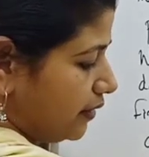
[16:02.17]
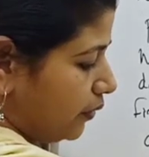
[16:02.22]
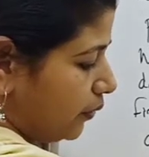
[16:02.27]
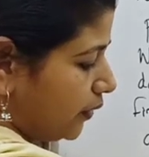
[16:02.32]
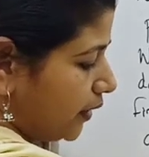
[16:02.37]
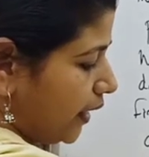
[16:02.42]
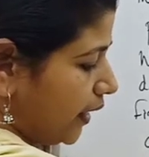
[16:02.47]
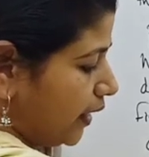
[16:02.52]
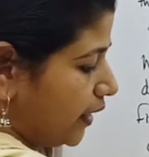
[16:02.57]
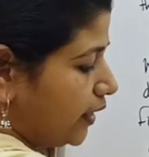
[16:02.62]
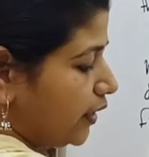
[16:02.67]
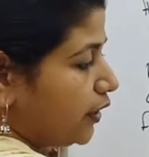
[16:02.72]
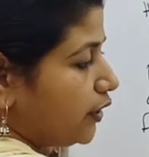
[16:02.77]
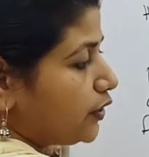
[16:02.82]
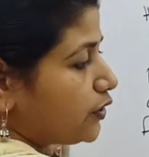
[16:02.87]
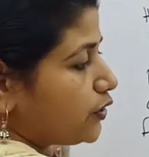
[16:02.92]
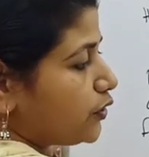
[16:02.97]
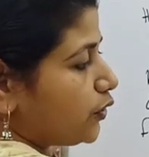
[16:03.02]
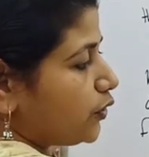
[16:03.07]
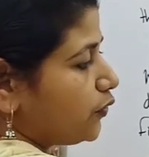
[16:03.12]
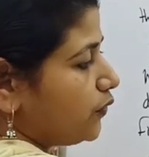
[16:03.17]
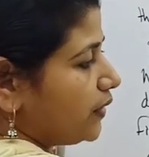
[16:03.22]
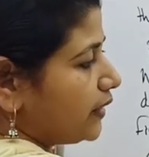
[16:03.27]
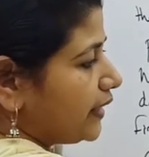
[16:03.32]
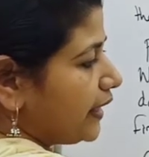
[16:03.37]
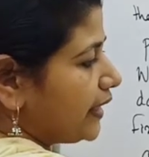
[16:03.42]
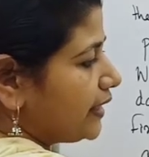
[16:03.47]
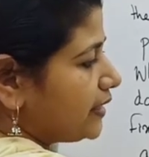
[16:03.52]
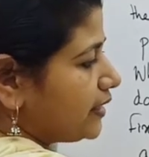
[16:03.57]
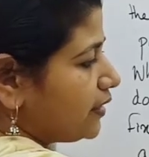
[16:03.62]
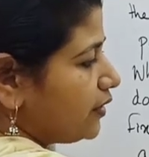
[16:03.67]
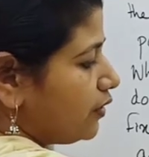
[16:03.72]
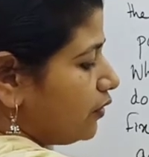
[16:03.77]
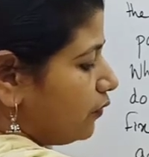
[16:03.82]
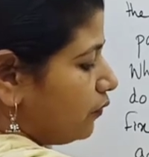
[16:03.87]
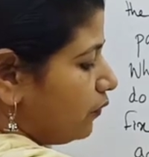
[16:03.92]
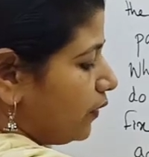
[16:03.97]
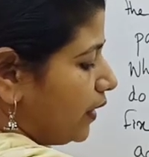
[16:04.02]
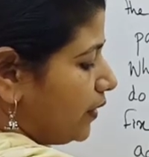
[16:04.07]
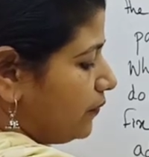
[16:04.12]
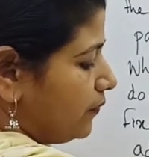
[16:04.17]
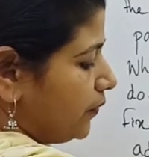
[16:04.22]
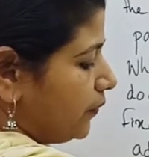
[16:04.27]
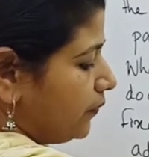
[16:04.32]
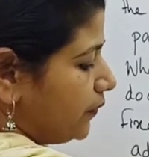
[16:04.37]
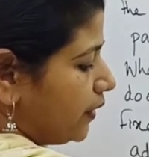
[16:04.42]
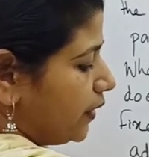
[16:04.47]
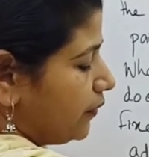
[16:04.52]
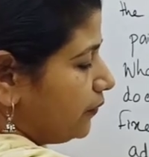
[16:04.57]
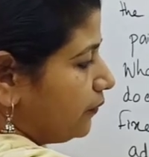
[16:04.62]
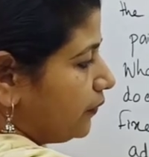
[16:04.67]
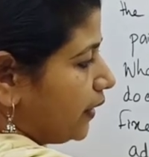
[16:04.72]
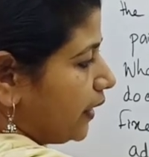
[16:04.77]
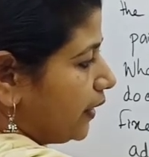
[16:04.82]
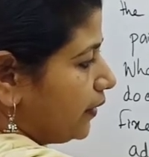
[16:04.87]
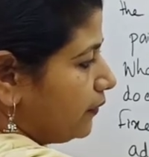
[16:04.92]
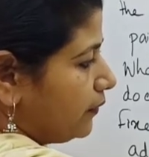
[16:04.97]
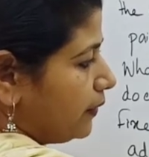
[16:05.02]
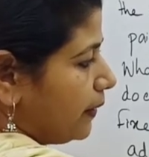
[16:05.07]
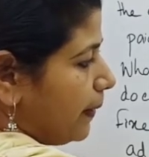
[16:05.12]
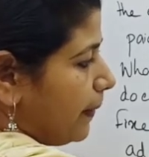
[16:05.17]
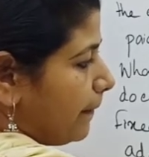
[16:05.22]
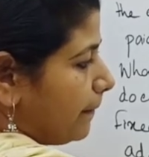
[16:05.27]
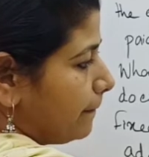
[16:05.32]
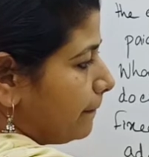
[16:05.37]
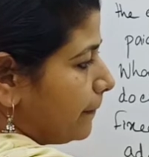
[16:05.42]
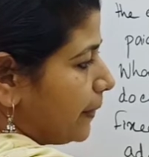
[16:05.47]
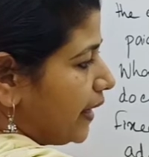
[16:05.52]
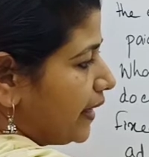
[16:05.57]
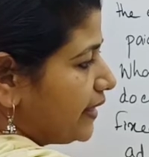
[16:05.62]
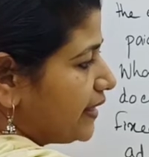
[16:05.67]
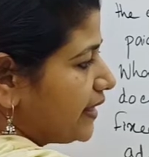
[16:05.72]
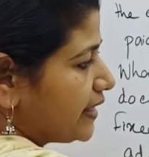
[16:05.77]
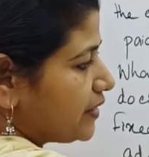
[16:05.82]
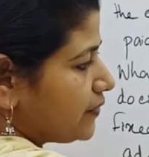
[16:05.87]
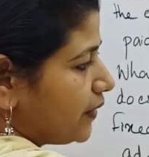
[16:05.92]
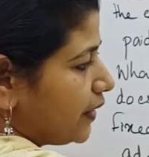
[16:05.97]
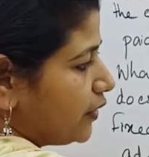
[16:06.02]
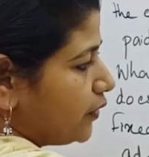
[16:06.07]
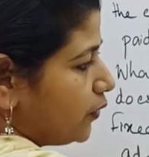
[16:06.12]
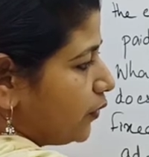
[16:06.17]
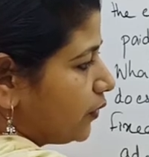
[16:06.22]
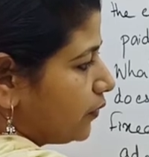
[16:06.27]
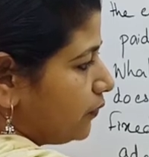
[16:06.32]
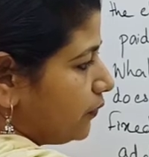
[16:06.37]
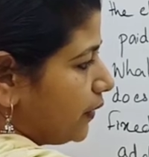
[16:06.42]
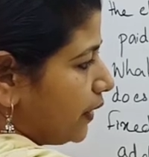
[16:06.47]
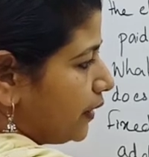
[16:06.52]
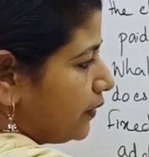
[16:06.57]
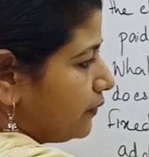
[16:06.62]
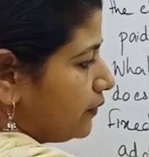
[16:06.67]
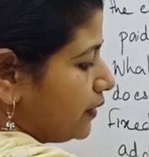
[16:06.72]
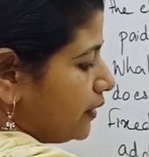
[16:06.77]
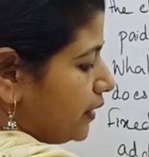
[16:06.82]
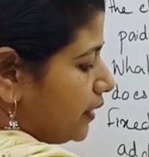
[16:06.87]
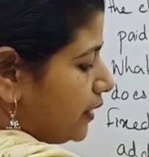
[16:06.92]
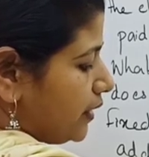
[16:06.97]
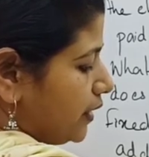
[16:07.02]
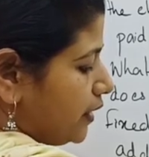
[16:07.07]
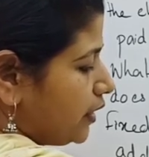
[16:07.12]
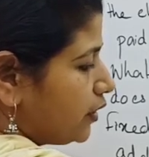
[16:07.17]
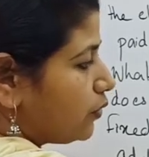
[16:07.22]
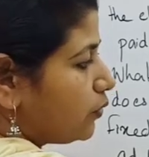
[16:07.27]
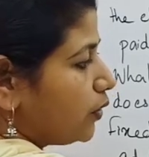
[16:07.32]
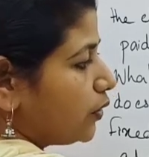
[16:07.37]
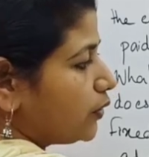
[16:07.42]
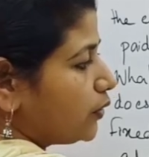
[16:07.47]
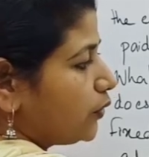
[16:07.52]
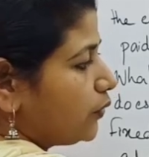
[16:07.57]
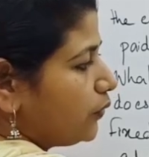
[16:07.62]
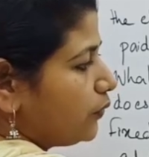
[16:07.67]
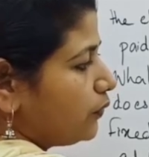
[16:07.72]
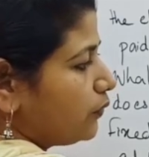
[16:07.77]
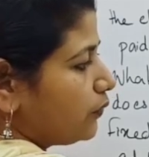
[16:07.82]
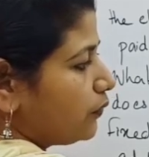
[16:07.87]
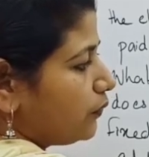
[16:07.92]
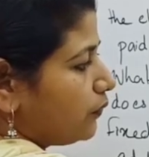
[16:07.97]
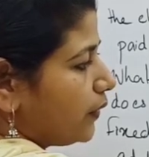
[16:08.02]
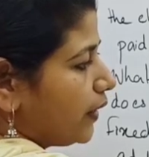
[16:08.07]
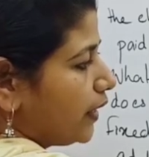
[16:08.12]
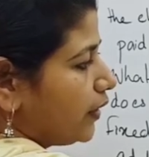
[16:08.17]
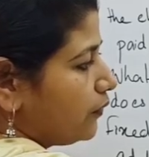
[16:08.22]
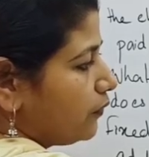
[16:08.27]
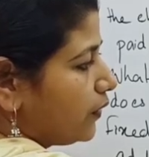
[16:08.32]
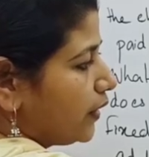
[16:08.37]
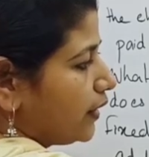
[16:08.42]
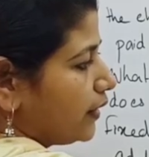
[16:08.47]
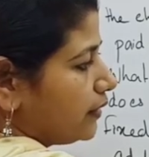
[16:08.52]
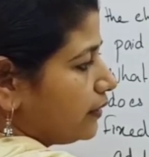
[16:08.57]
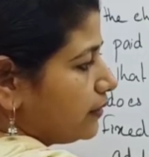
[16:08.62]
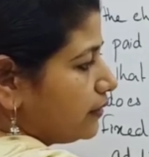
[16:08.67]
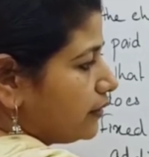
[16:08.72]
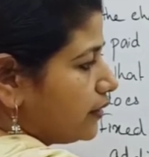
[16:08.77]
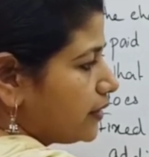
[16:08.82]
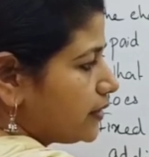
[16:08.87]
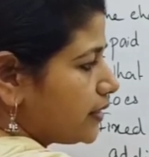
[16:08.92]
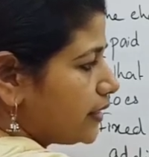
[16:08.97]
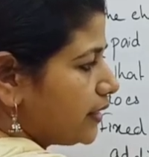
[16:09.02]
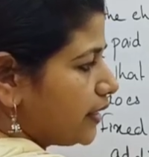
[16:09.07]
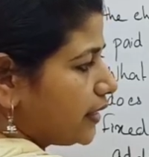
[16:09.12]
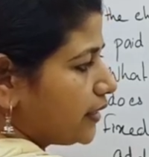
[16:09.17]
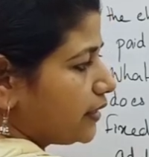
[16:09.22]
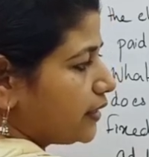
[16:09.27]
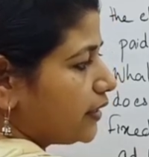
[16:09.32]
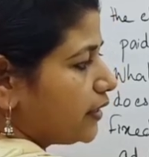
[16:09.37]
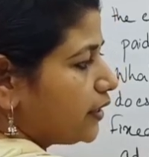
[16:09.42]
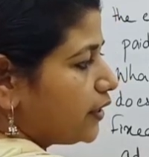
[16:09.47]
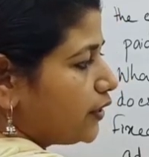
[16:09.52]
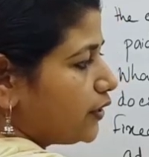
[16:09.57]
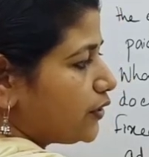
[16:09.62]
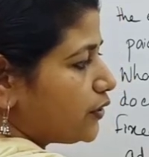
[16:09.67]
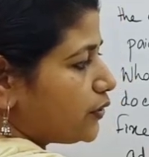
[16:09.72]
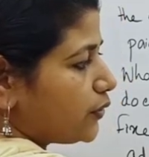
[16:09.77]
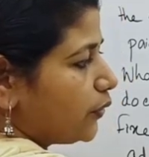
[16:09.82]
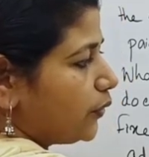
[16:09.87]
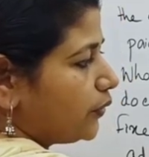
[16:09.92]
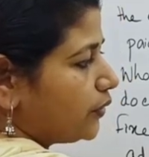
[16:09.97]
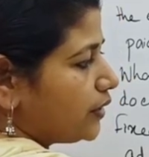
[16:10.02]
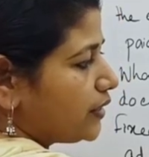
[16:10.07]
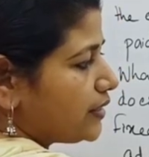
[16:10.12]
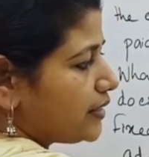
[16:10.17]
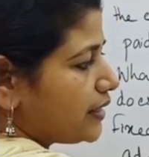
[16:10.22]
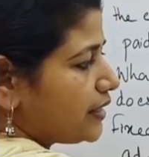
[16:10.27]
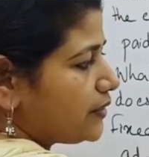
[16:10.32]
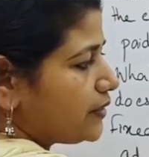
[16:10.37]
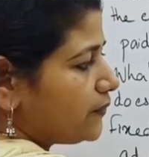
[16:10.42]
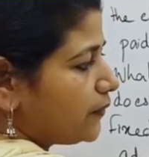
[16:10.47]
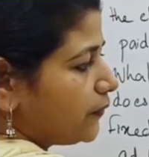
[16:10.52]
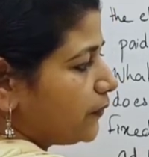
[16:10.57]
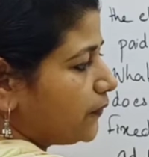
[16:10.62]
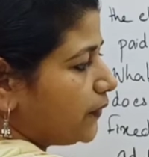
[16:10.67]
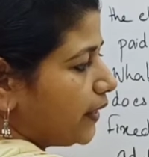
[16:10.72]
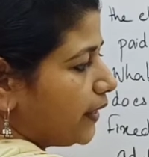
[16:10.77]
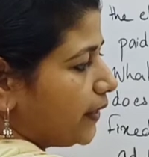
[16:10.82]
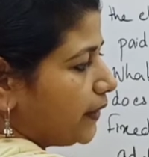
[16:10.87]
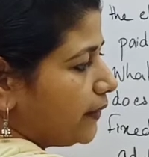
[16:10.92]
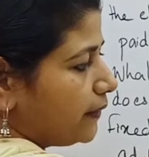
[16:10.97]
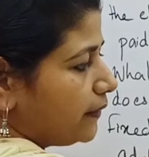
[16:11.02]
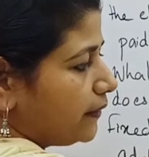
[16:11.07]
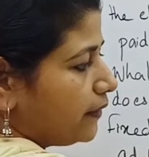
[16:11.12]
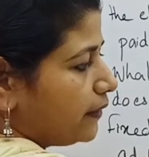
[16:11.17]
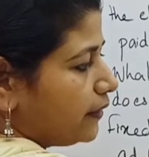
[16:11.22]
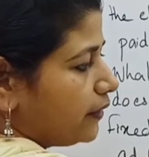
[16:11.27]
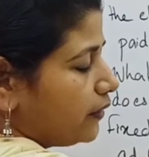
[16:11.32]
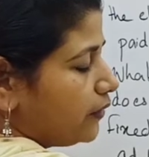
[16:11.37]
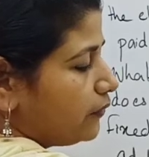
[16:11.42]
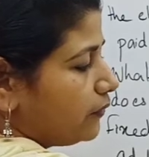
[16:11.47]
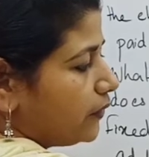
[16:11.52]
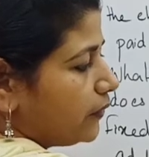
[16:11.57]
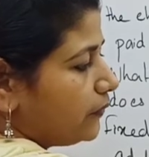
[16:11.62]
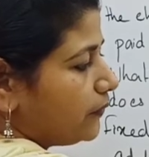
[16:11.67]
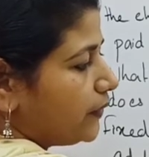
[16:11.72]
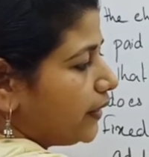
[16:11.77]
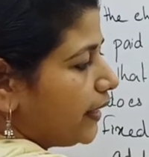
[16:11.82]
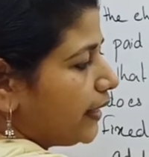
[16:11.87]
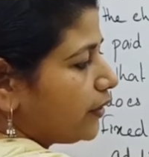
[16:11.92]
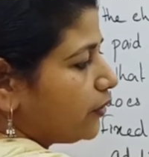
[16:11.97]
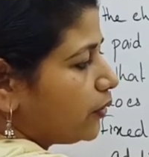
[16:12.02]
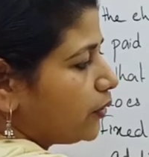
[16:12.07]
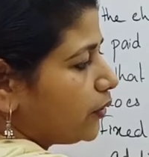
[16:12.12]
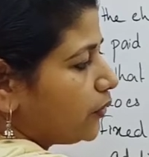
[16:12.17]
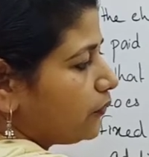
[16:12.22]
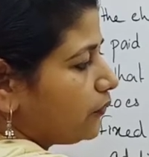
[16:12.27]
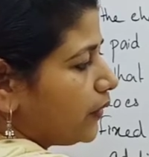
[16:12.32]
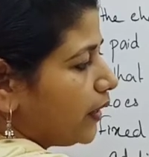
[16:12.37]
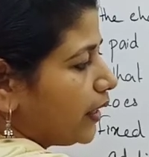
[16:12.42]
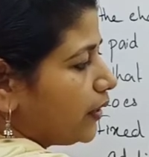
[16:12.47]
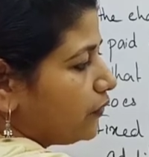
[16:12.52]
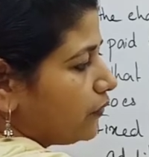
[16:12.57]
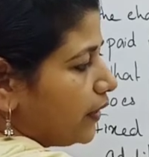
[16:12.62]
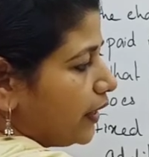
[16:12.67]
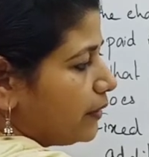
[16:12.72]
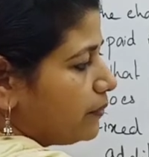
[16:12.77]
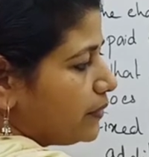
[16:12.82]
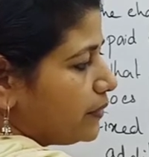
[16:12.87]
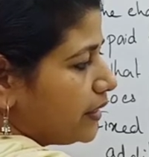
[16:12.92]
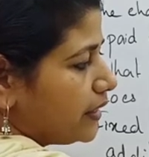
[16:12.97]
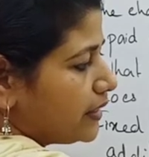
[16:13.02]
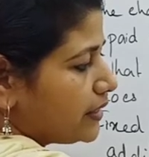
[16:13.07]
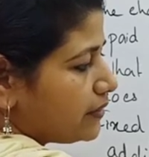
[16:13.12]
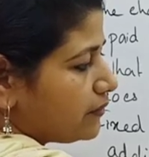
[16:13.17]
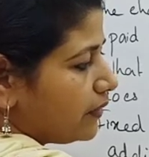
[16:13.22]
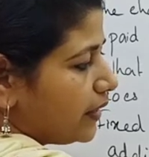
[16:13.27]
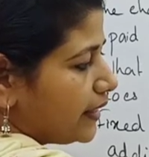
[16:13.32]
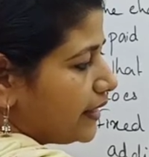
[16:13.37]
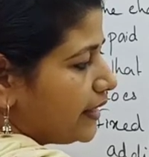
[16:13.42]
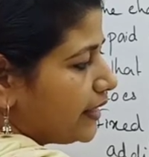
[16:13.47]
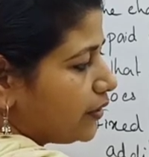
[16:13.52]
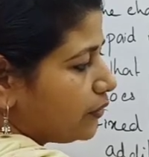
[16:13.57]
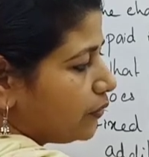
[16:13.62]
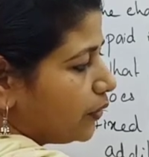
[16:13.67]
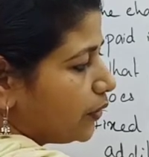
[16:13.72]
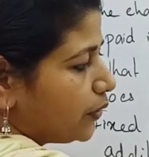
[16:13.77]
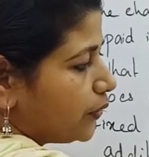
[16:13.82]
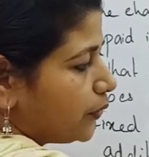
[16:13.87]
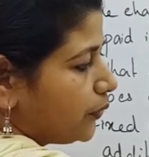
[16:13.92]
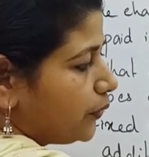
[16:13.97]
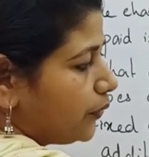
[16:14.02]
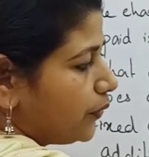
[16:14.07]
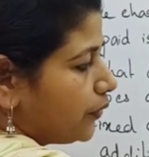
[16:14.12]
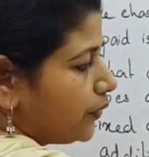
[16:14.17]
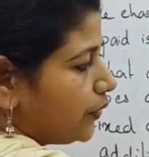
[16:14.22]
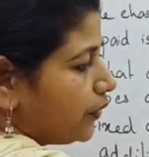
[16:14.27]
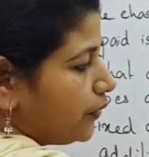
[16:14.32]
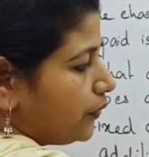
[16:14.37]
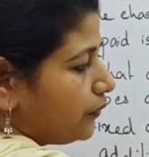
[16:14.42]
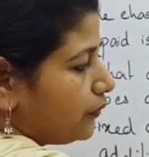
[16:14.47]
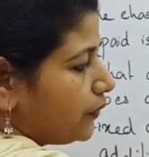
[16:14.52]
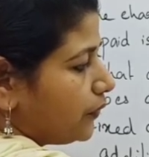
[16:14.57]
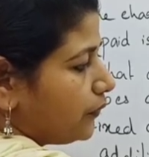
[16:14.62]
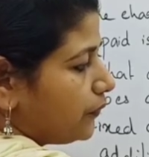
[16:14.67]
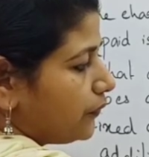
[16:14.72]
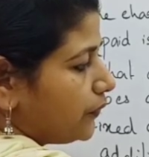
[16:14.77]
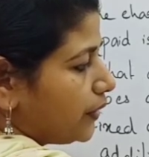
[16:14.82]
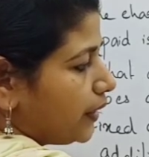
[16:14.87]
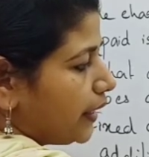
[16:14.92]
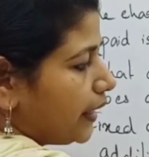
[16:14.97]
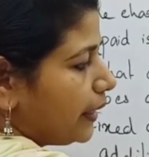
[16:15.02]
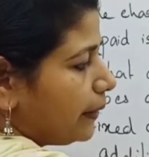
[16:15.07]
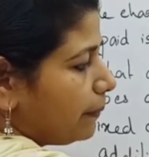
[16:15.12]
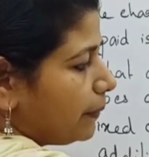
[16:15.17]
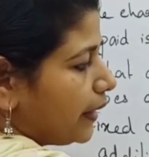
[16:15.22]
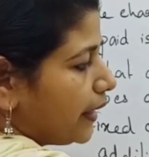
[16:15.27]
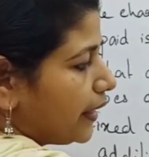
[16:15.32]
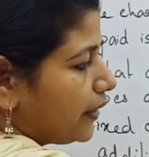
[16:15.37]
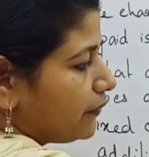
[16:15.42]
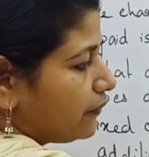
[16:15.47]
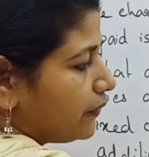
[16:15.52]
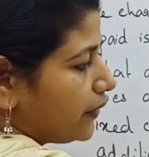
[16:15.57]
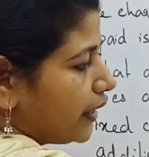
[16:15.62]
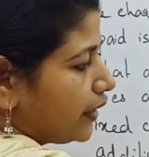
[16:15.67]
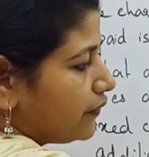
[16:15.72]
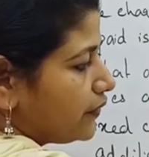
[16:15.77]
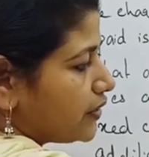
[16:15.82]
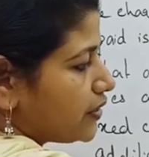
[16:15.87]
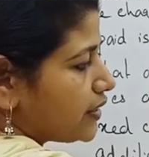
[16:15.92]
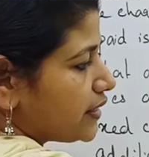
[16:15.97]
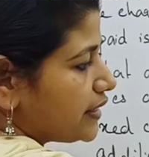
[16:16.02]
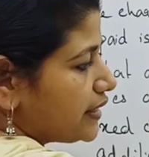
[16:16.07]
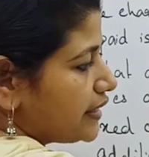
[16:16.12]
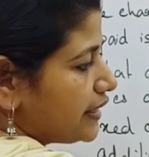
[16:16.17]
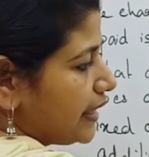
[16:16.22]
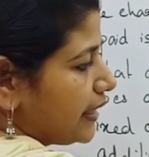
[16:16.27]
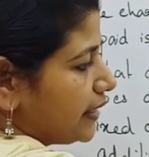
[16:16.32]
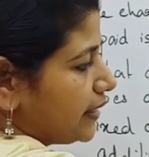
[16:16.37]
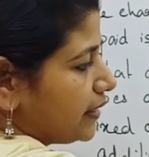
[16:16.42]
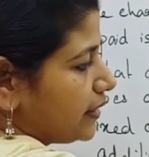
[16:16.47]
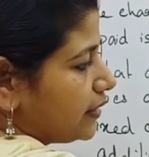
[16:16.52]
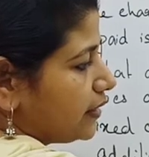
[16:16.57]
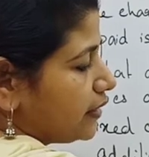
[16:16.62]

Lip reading: Okay, so you will get 155 minus 105 equal to 5y, isn't it? So this is 50. 50 equal to 5y means y equal to 50 by 5, which is 10.